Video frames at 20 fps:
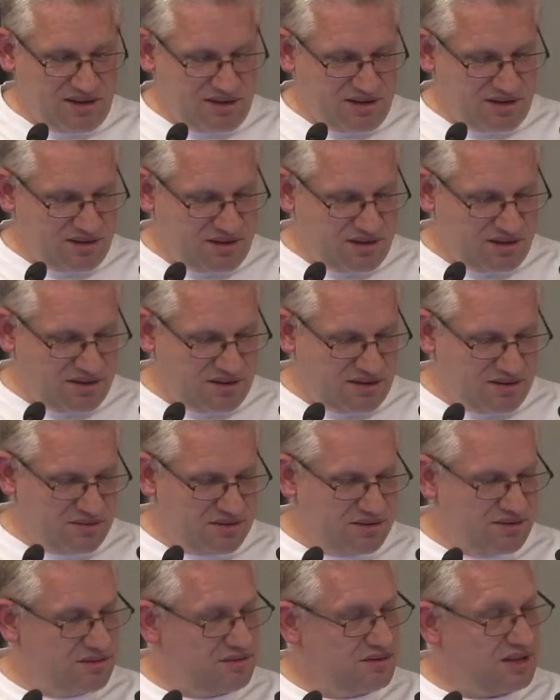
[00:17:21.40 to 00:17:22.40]
Uh,
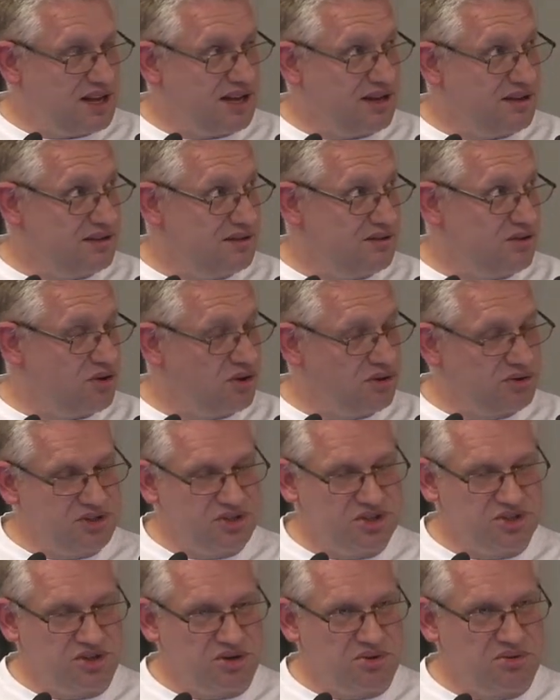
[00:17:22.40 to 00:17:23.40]

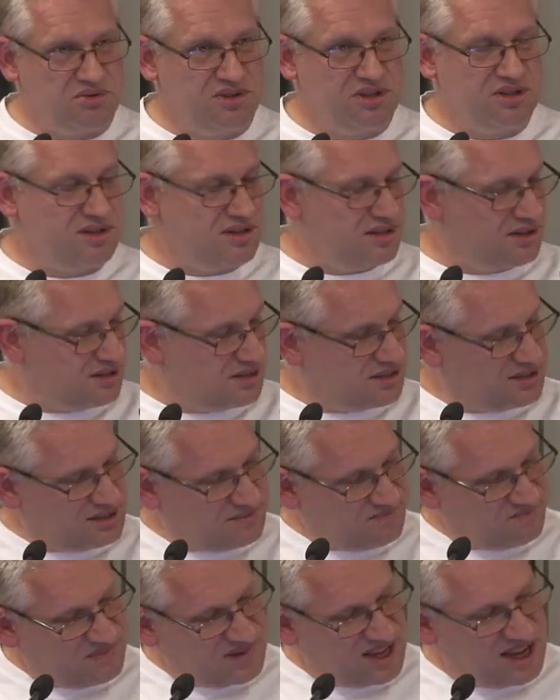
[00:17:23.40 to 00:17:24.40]
also,
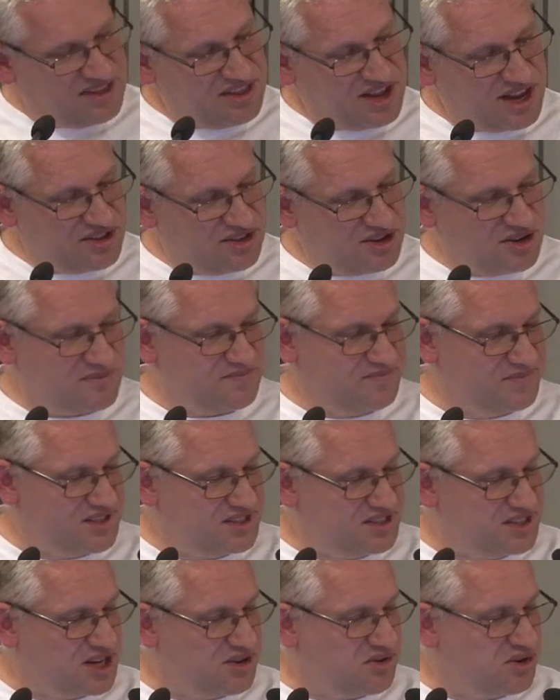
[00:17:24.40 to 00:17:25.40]
uh, another
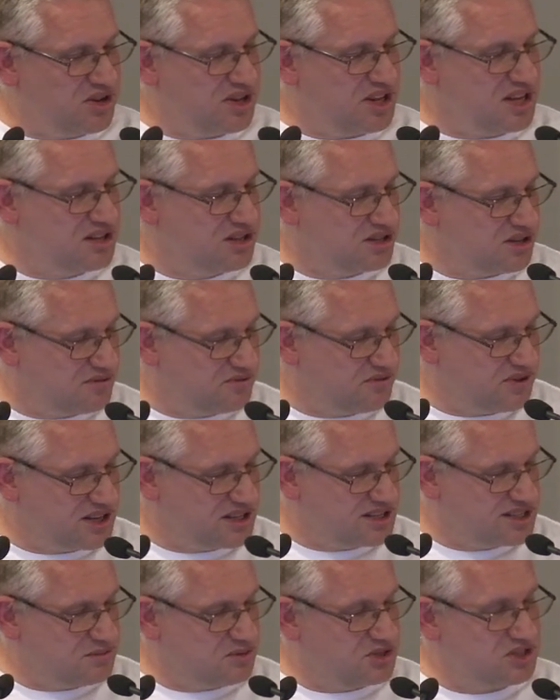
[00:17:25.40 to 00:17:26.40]
serial
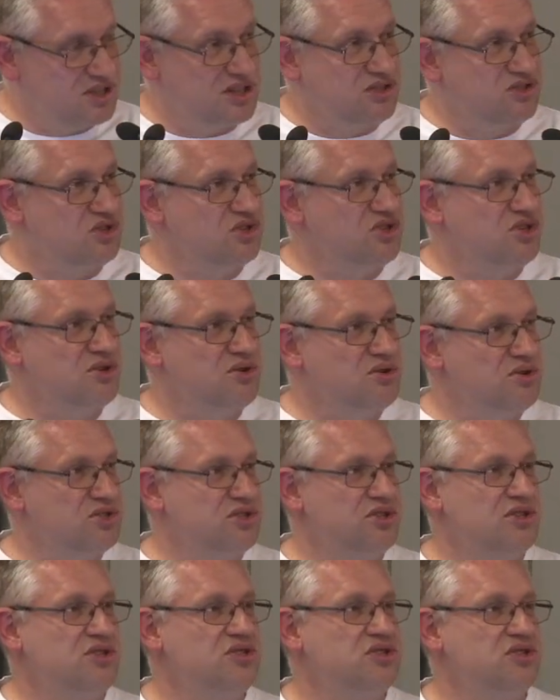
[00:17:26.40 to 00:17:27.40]
interface was
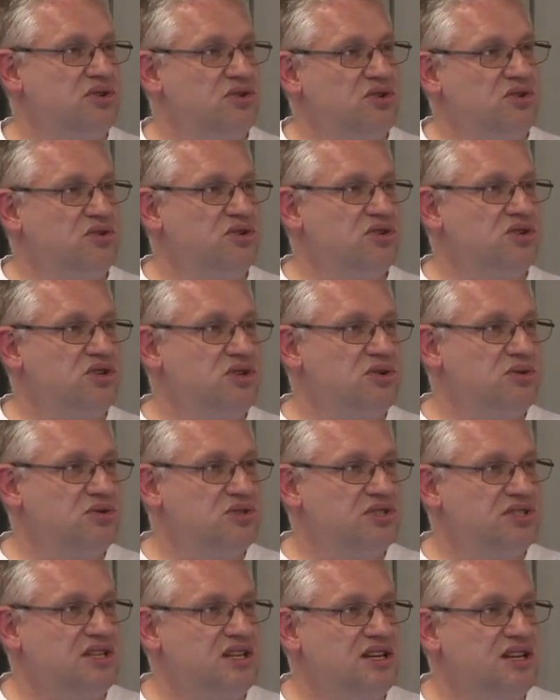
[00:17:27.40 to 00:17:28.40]
introduced, so you could
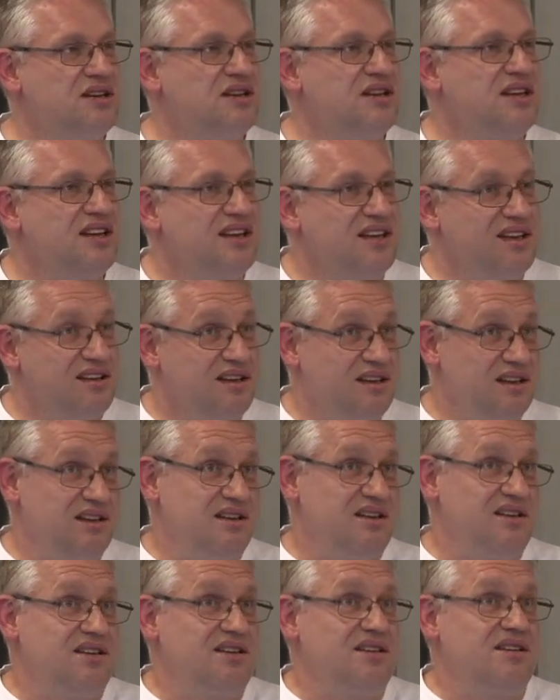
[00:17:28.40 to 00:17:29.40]
use the
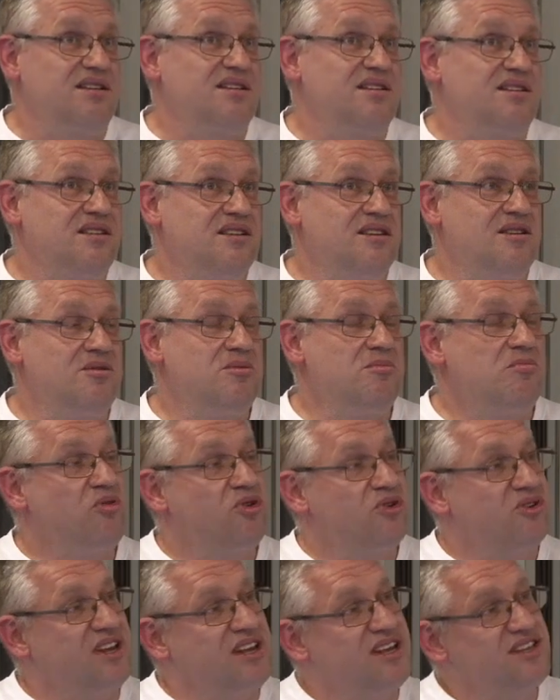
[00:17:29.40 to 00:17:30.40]
uh,
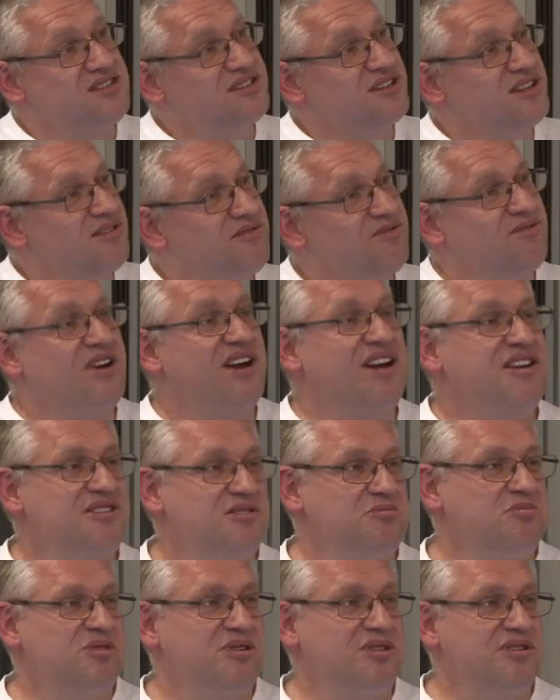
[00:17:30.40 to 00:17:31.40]
more easily
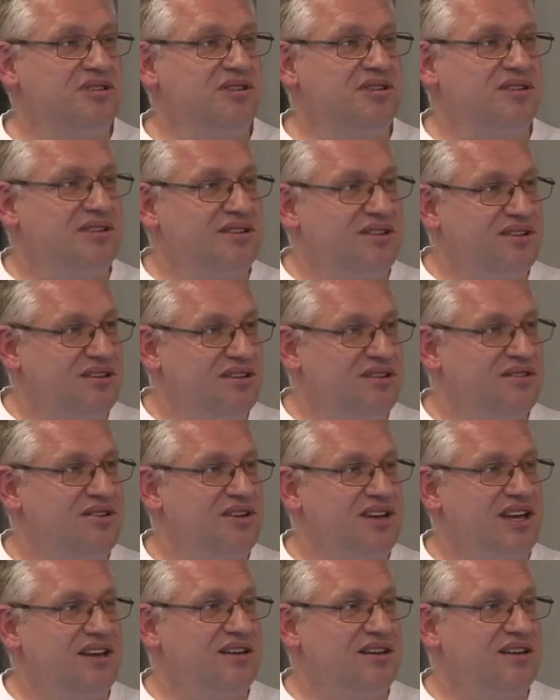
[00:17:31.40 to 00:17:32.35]
findable uh,